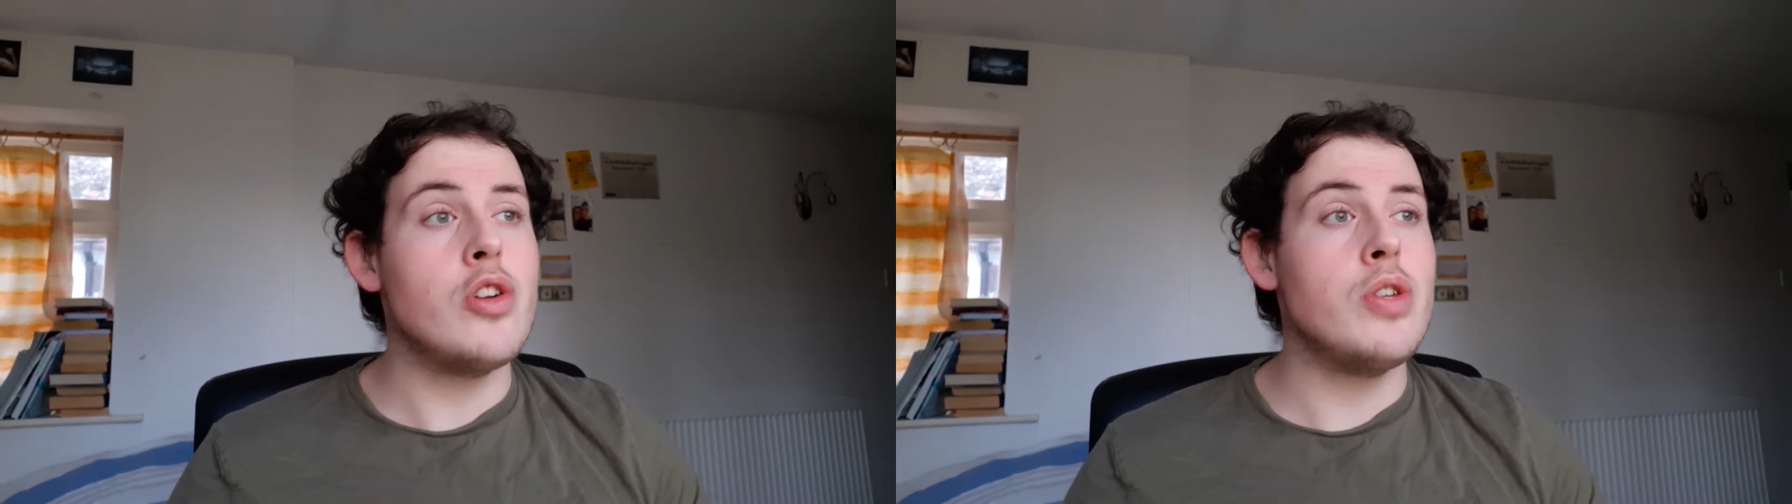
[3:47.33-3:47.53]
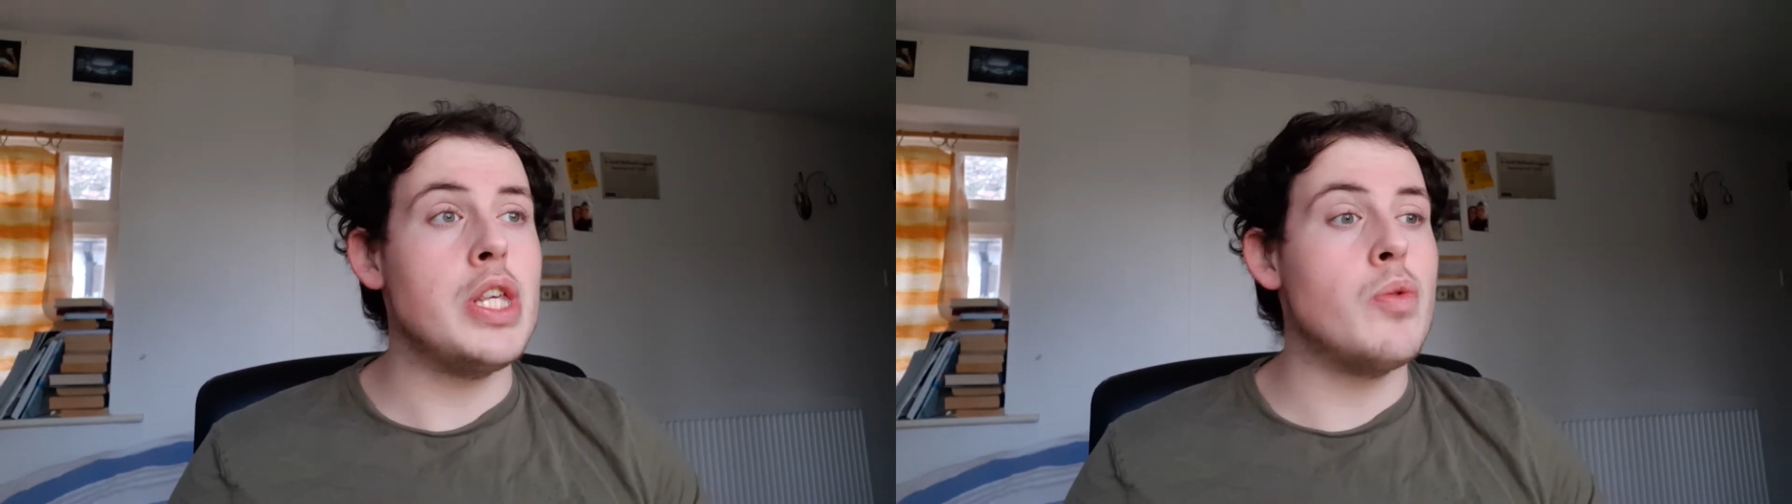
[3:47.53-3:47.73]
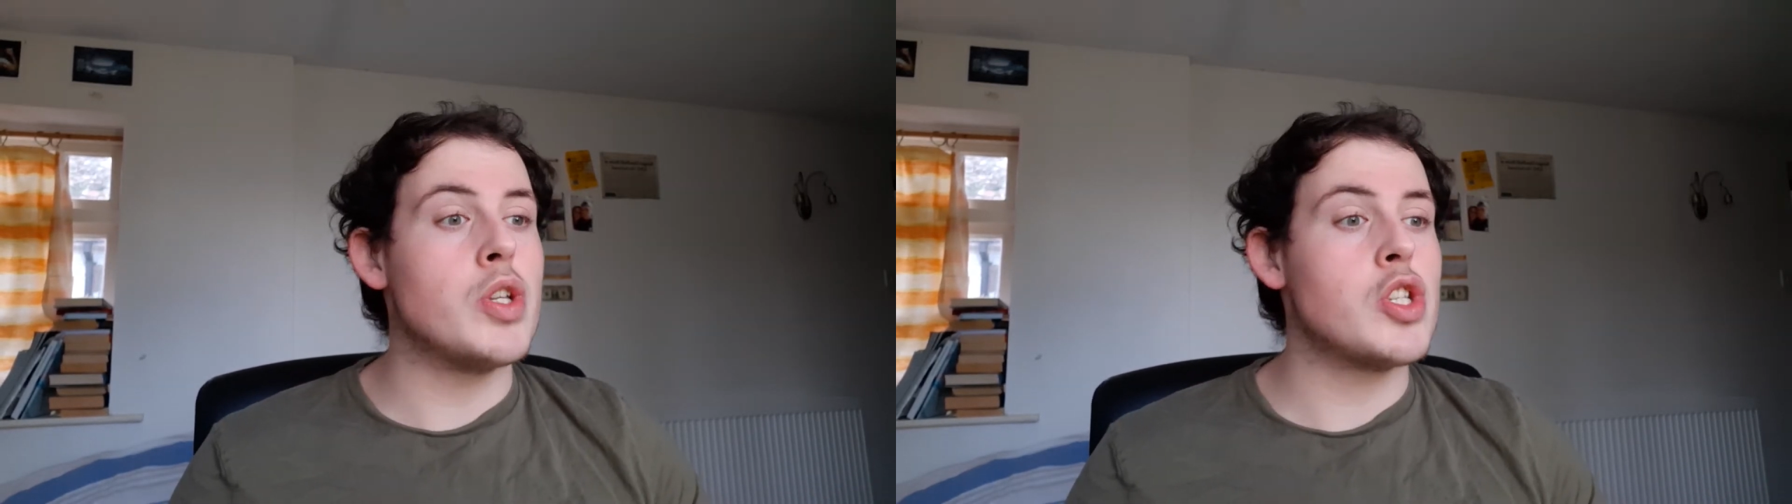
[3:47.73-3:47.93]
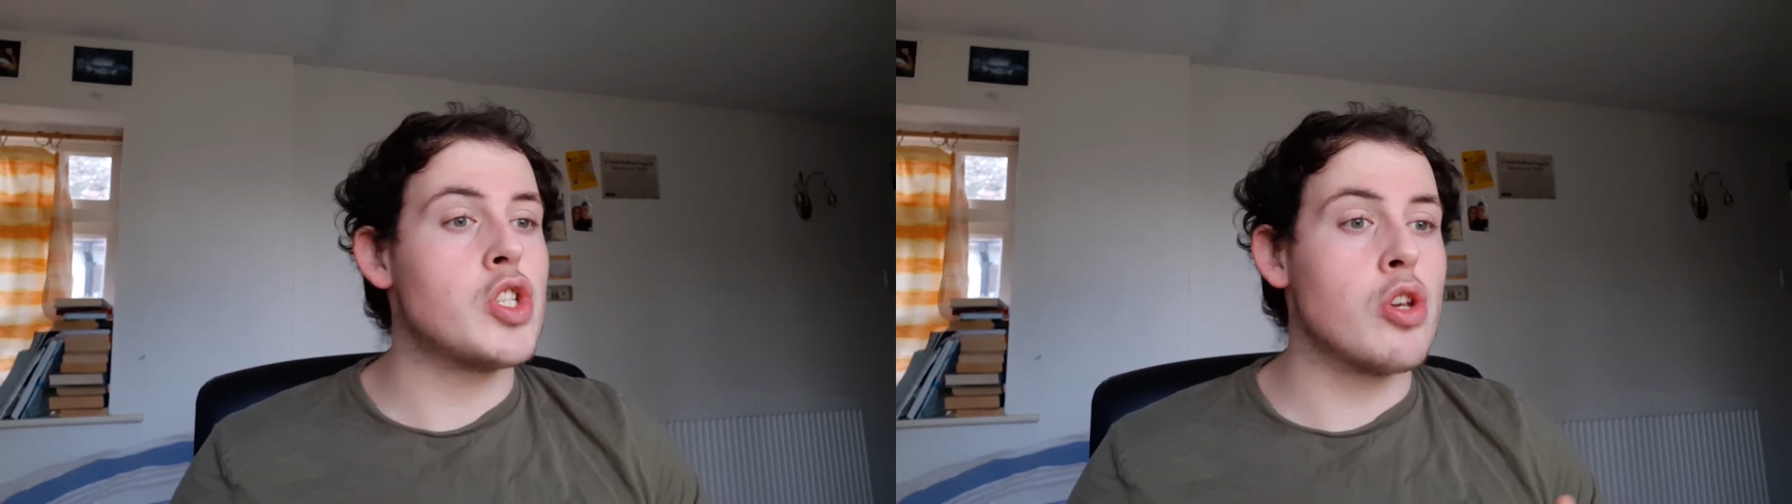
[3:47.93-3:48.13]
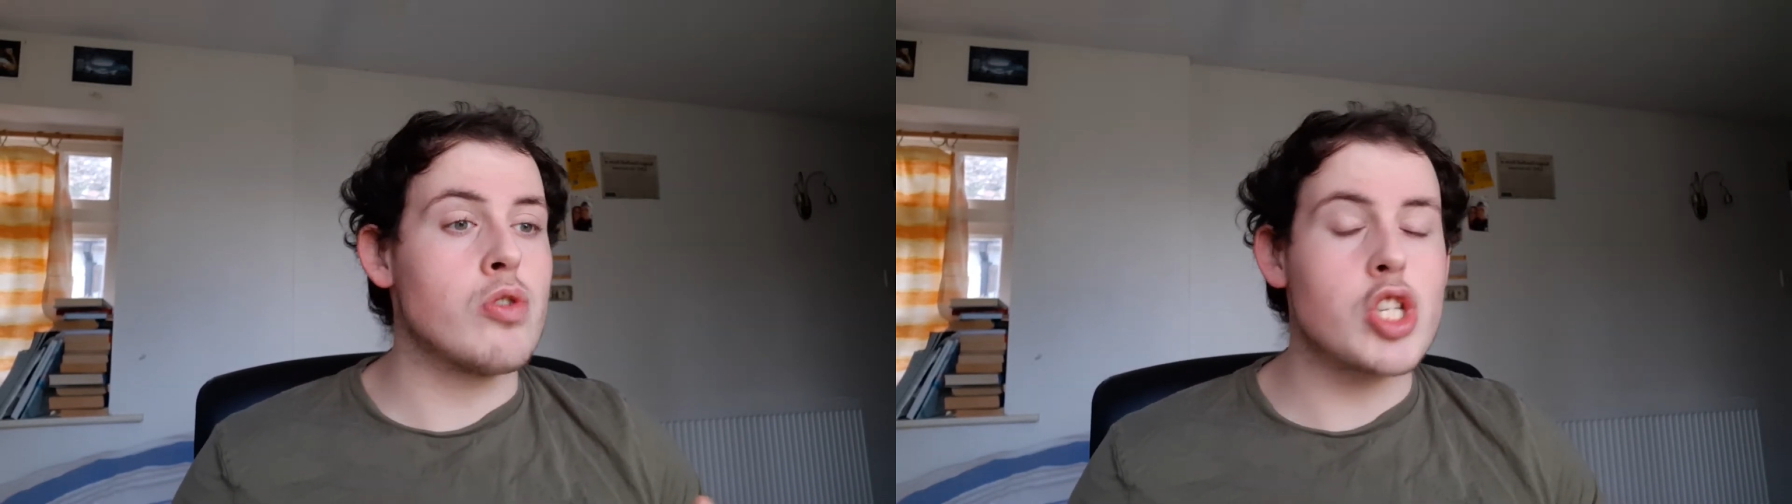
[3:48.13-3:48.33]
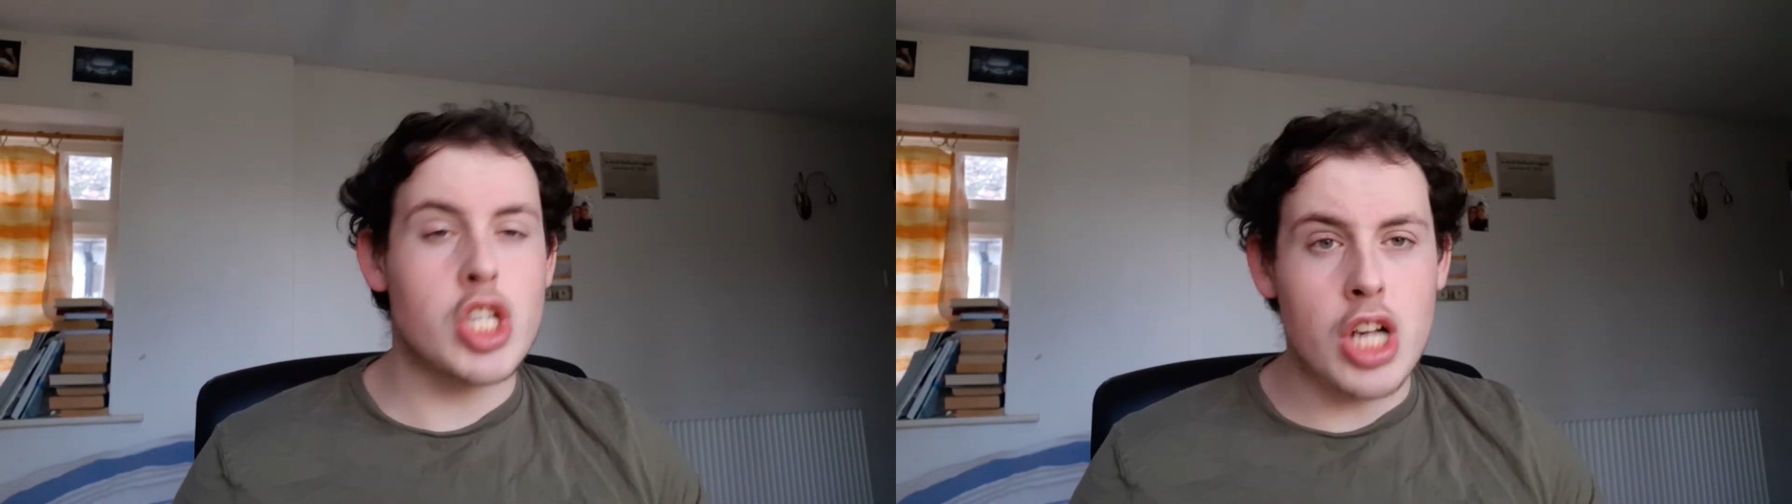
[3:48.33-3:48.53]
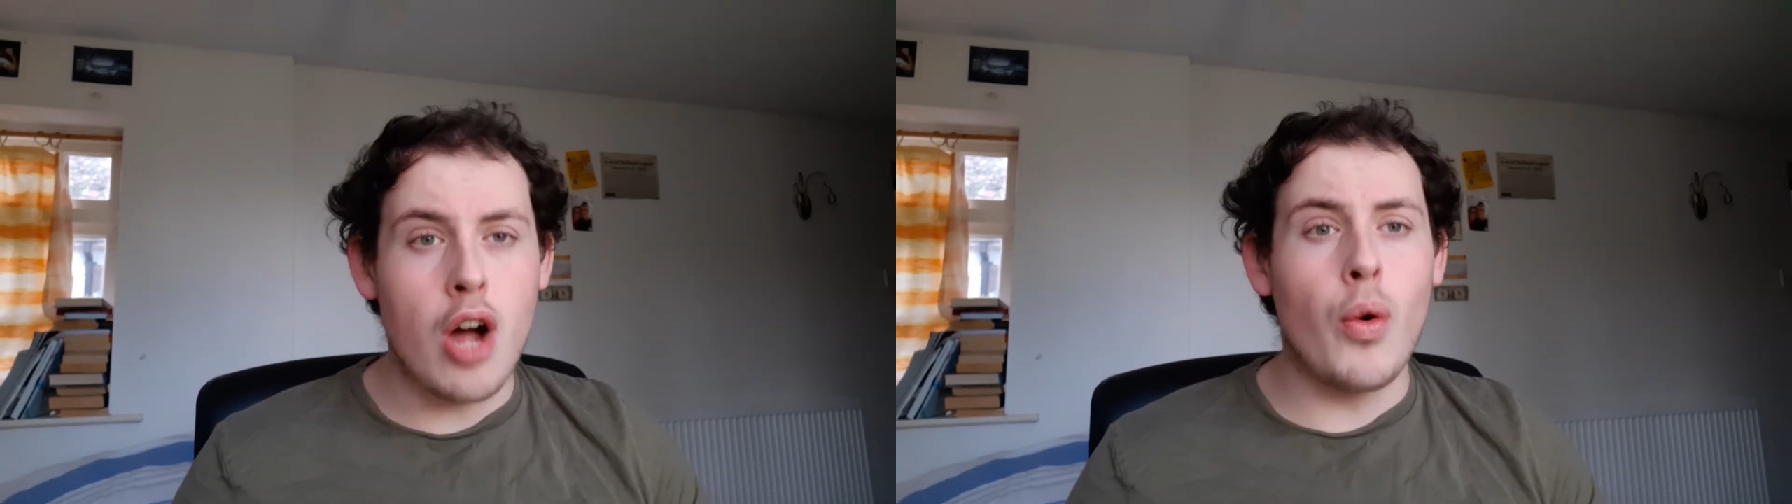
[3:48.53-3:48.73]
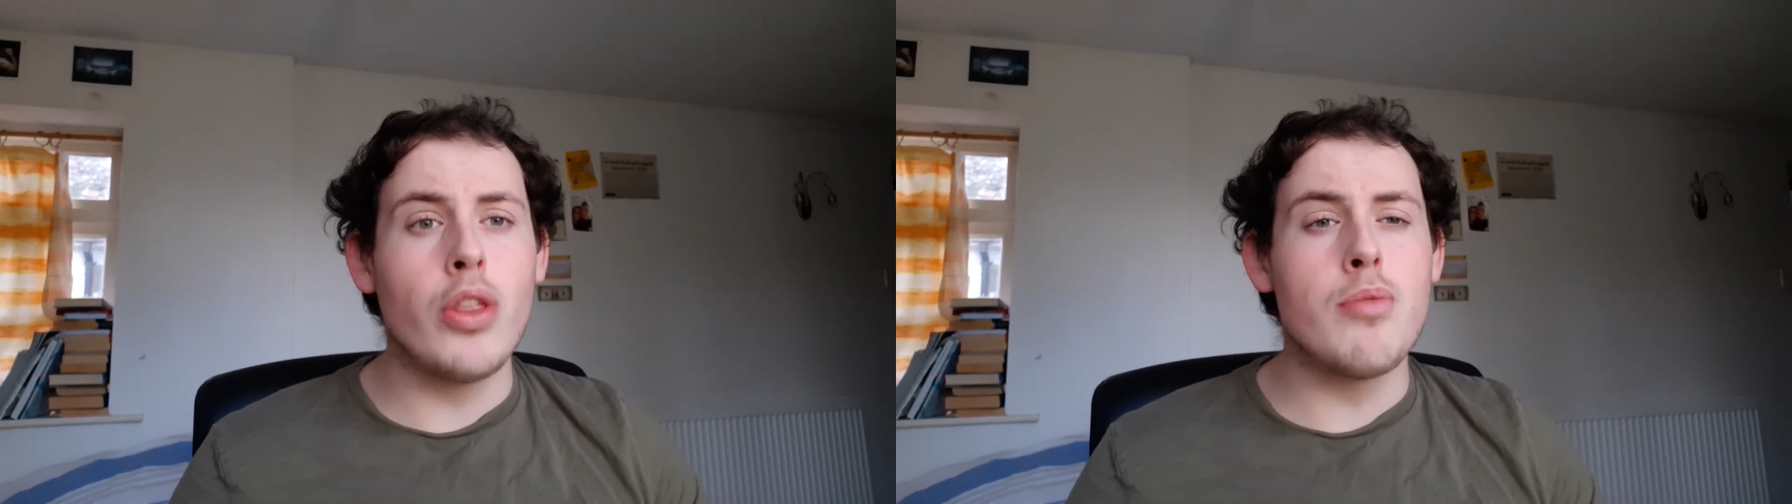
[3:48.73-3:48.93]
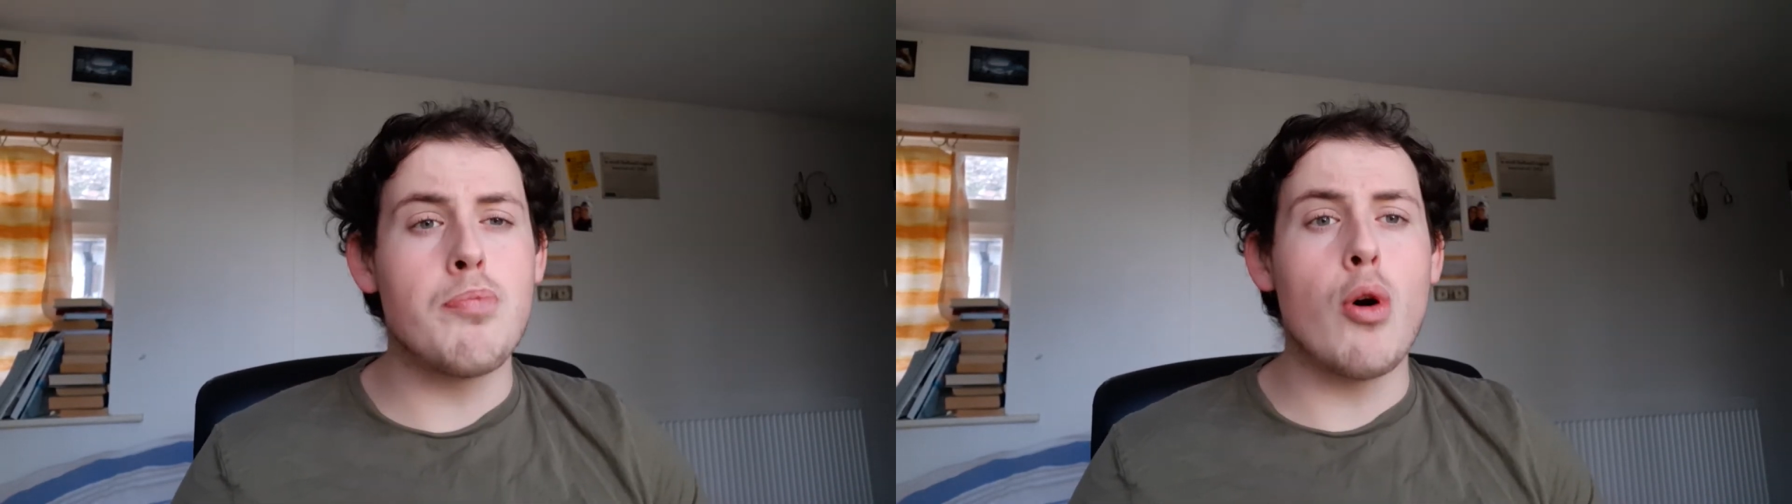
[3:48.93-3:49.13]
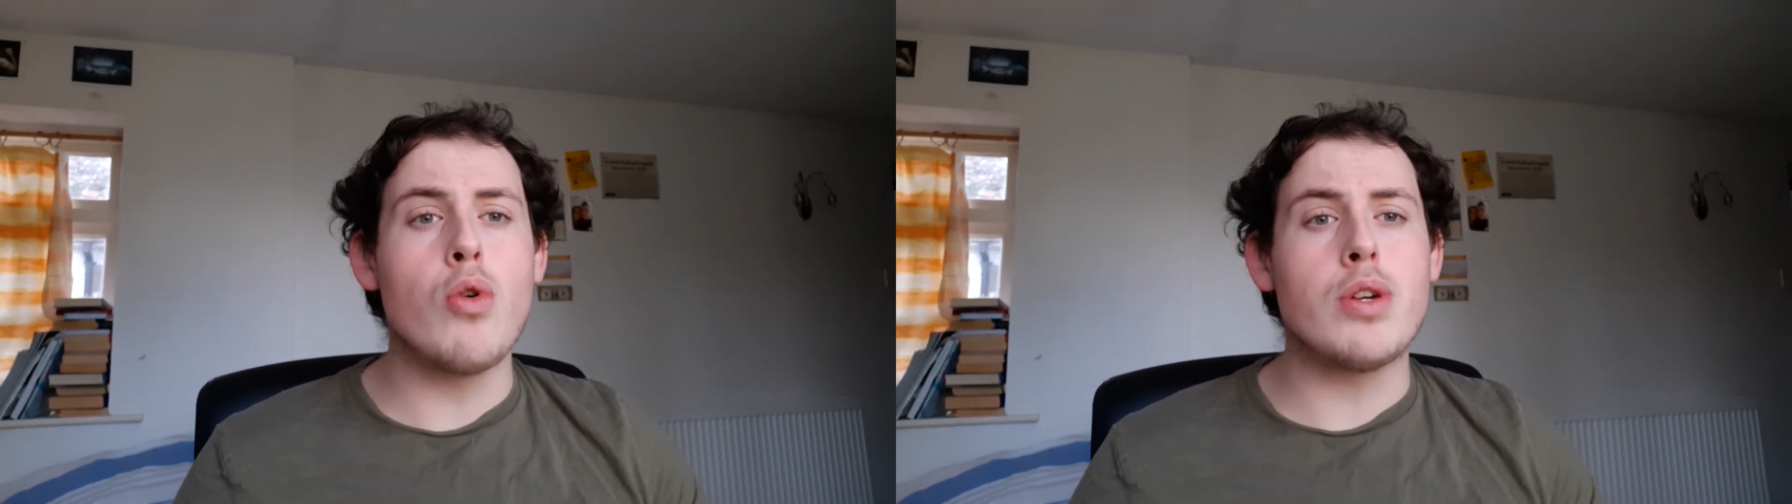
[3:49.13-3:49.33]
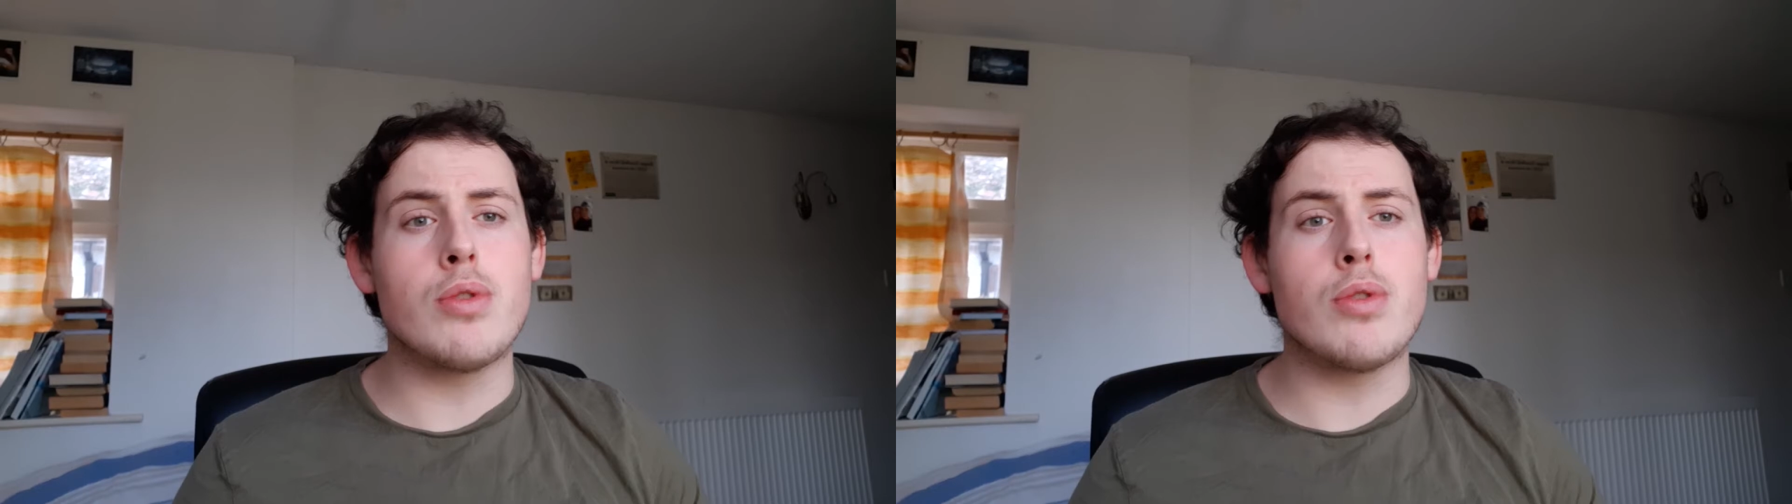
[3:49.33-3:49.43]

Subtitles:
You were too slow on the ball.